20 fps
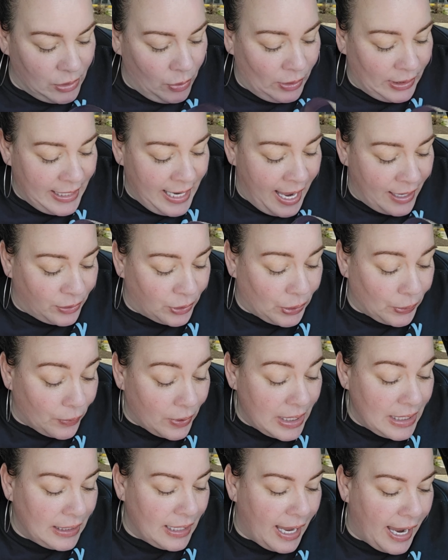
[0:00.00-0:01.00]
They only had
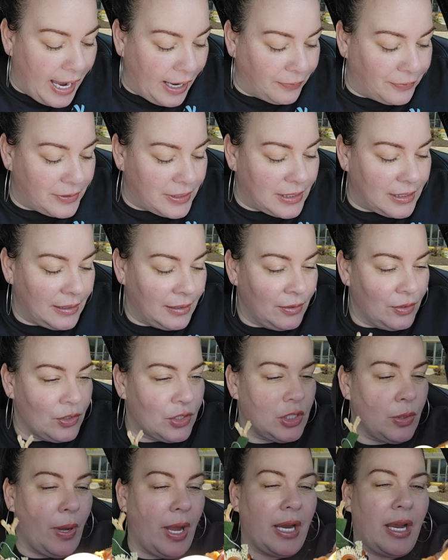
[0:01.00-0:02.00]
three
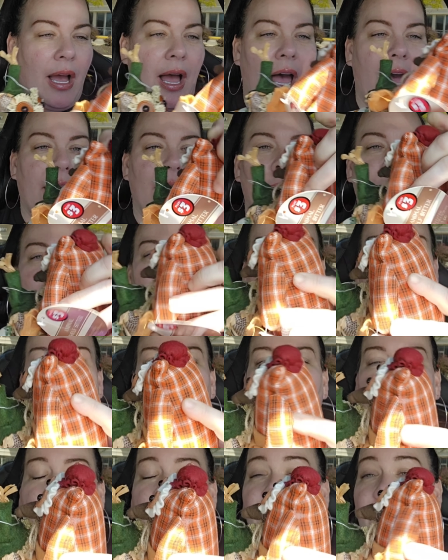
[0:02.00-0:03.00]
left, so I got them.
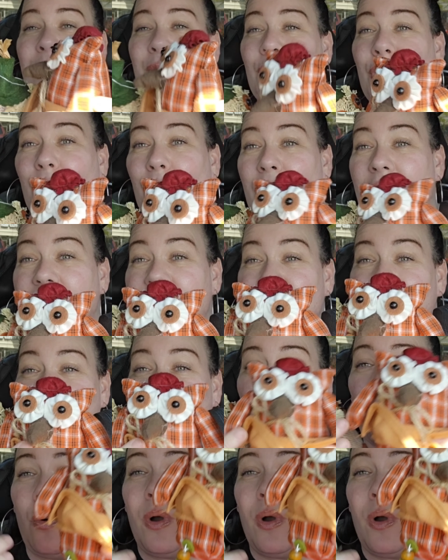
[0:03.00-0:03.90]
And they were three different